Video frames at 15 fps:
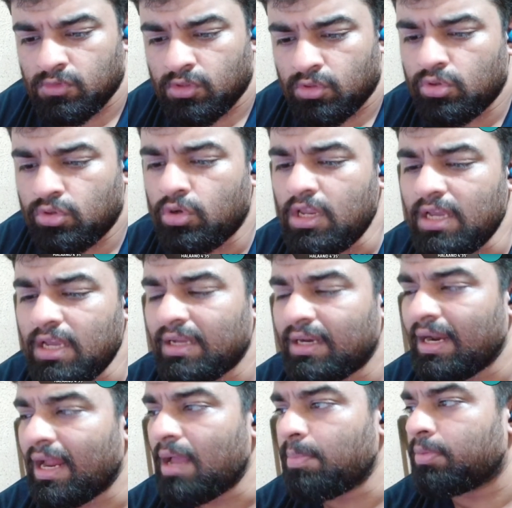Holy
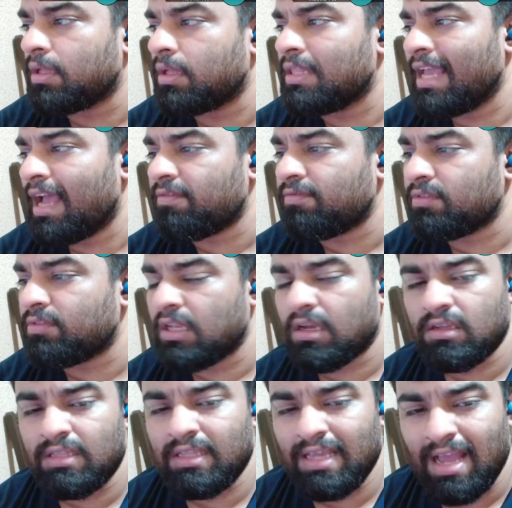crap! They
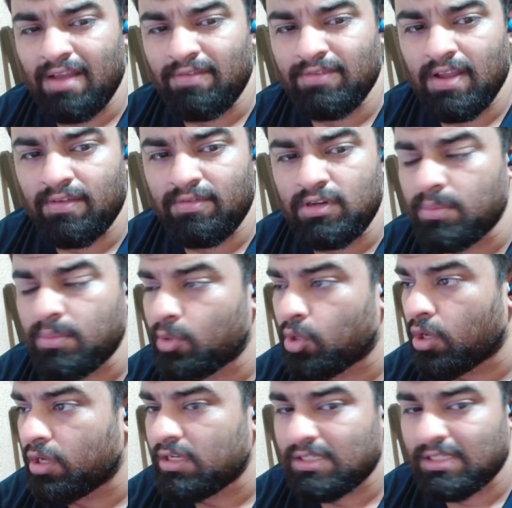have Kevin De
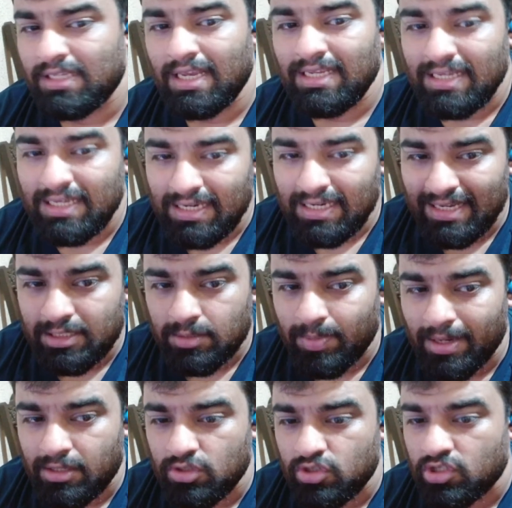Bruyne saying he didn't
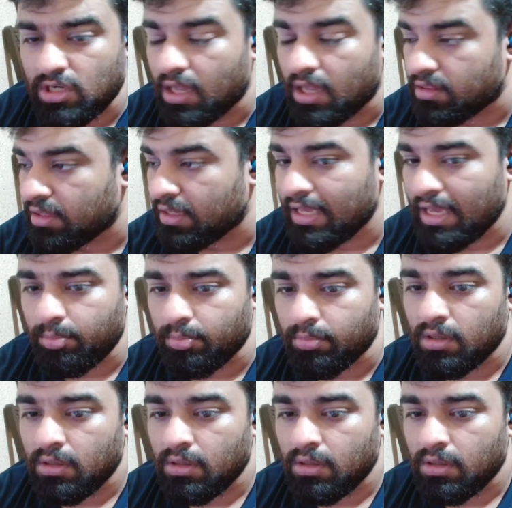expect to start the game.